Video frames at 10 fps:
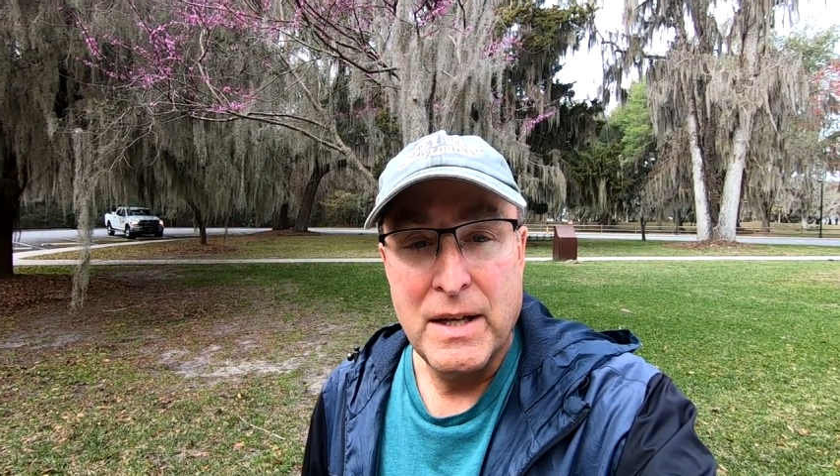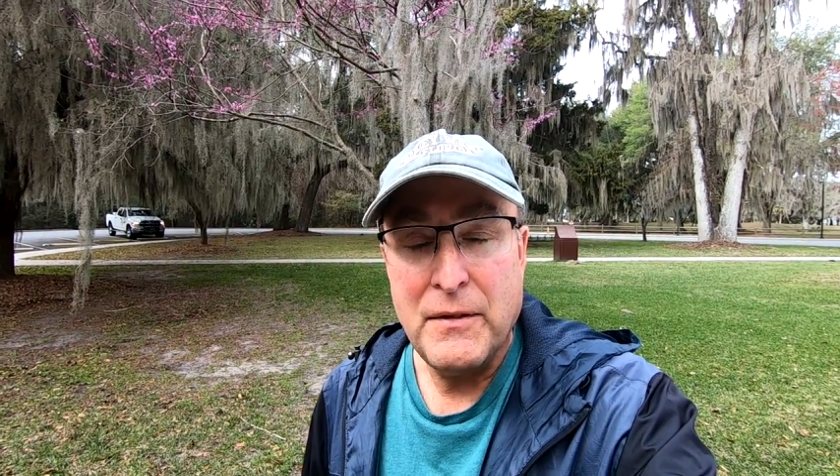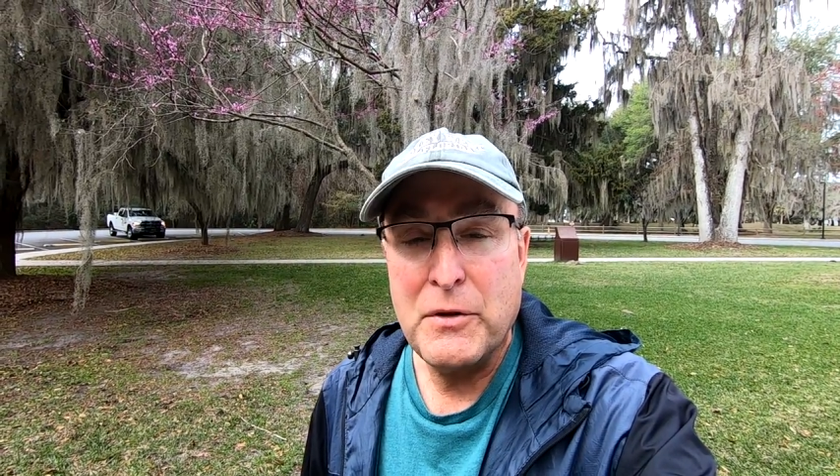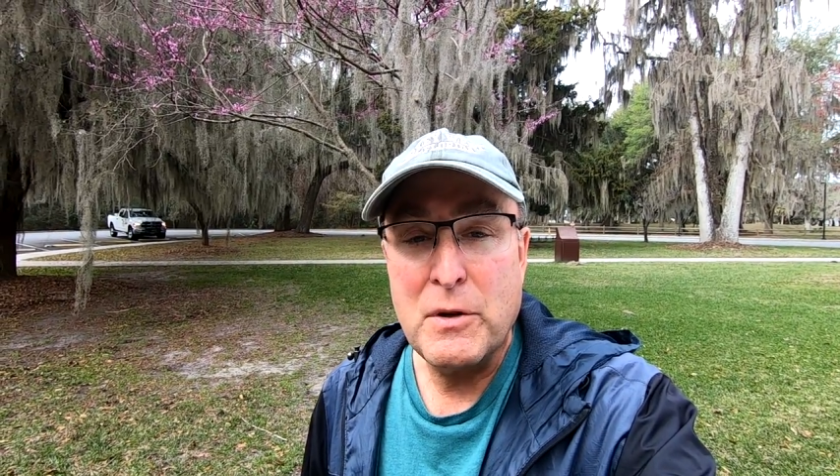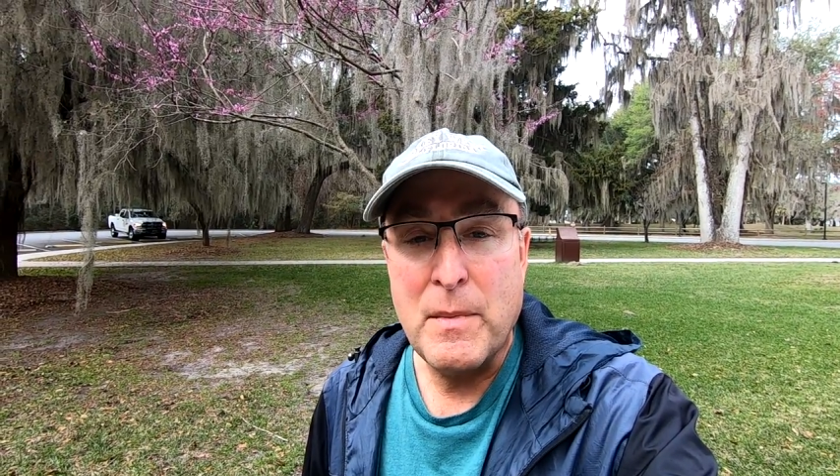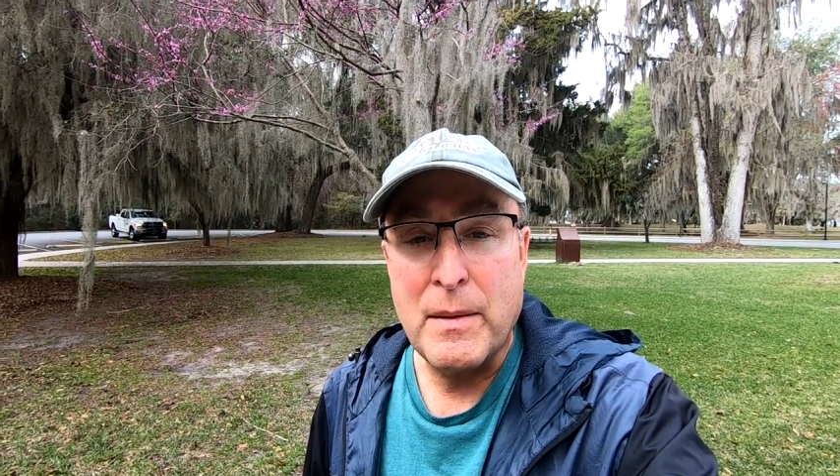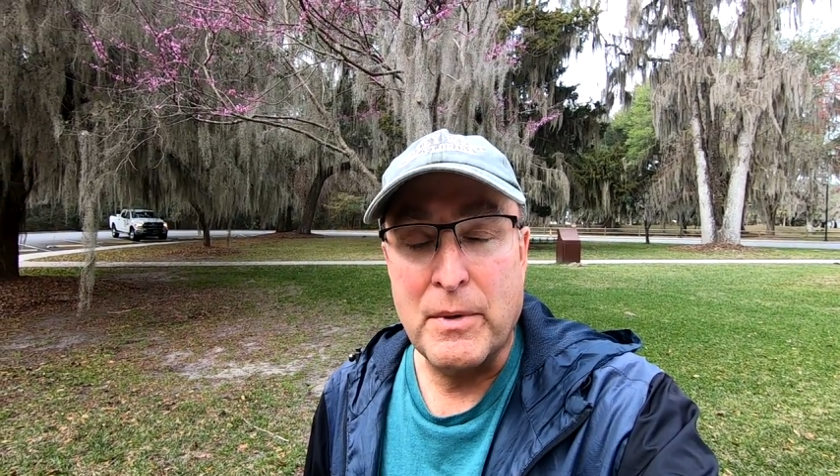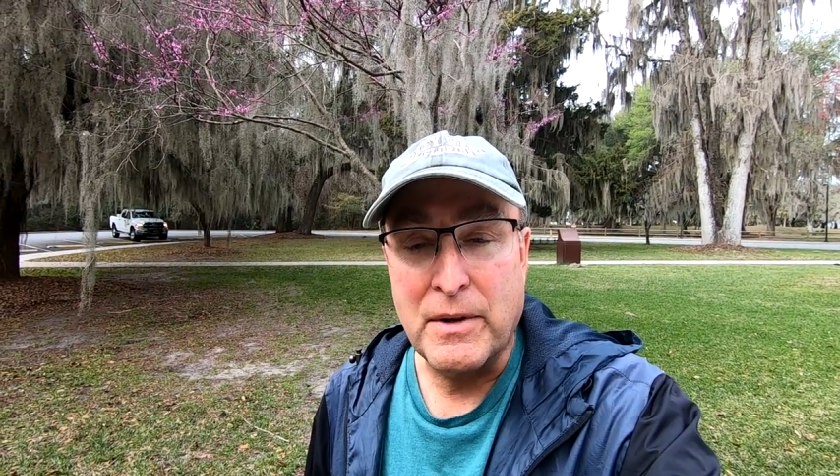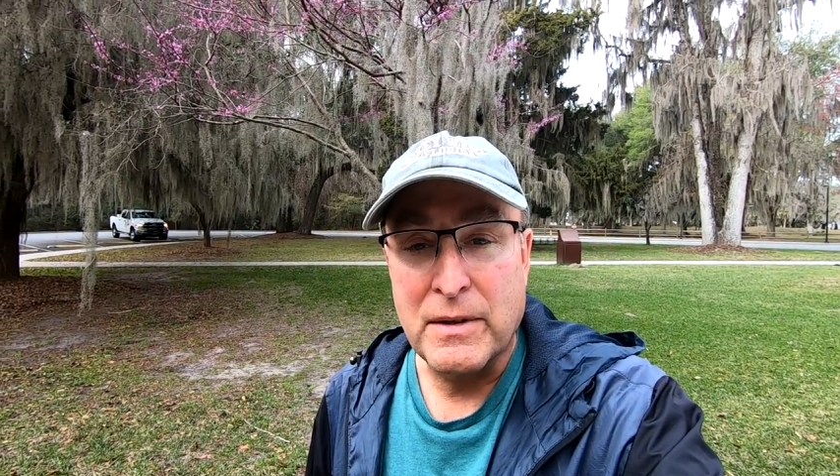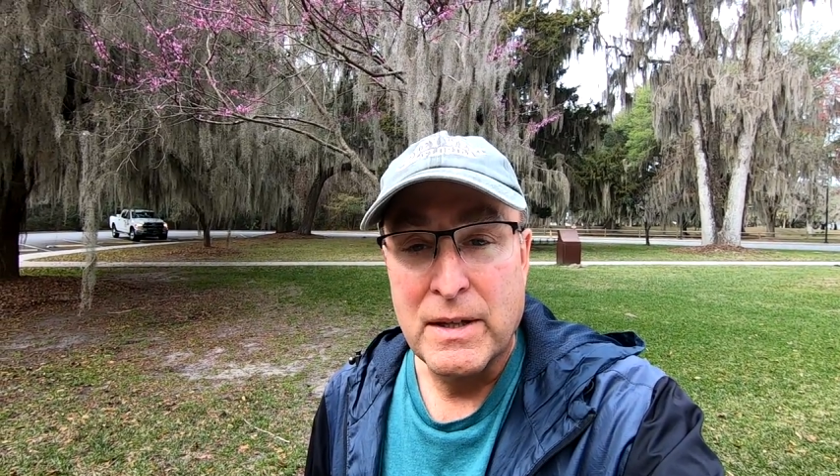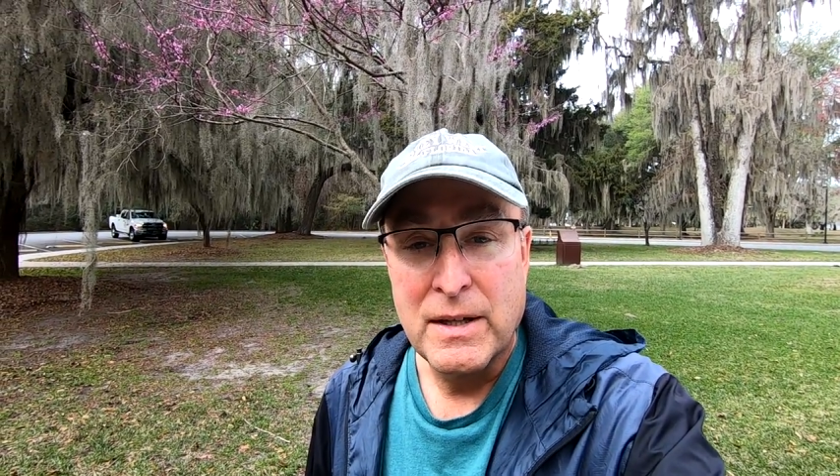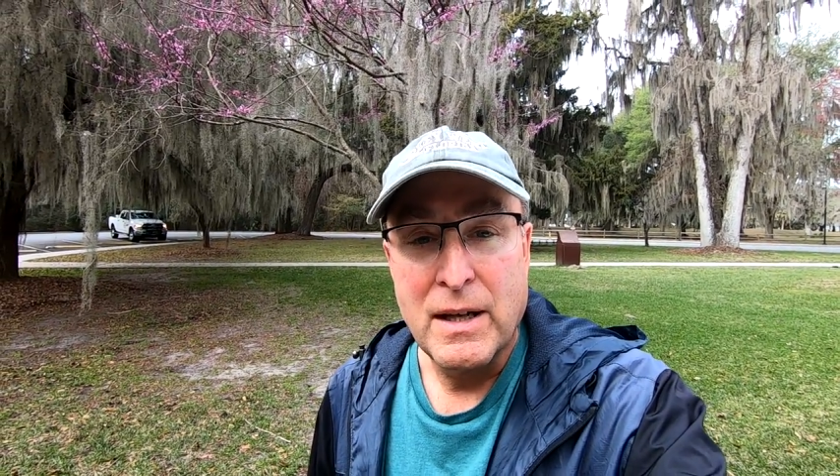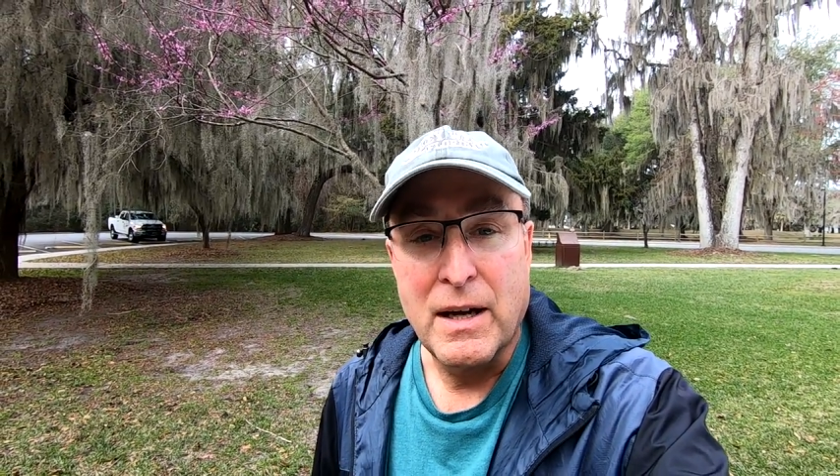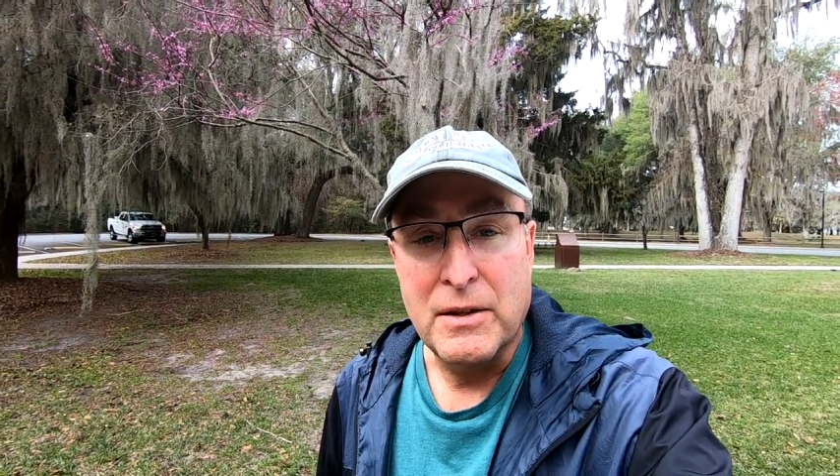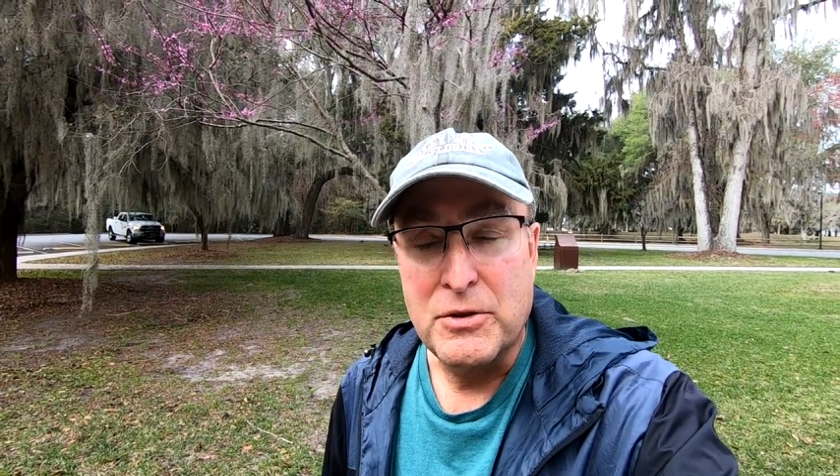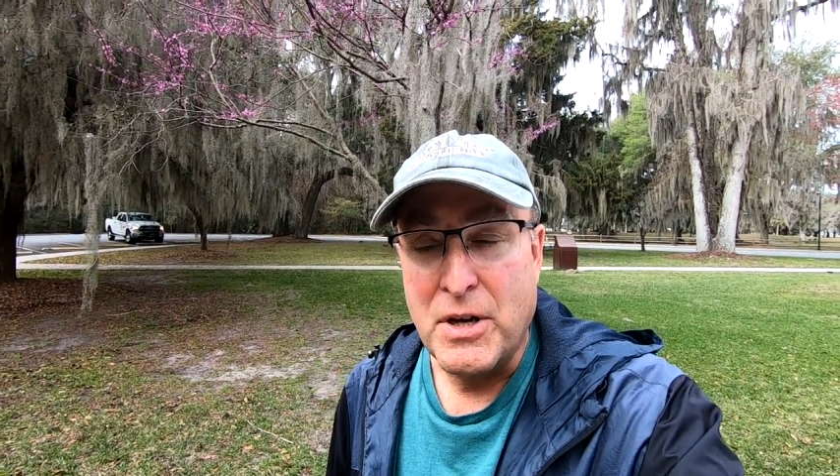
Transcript: if you remember, uh,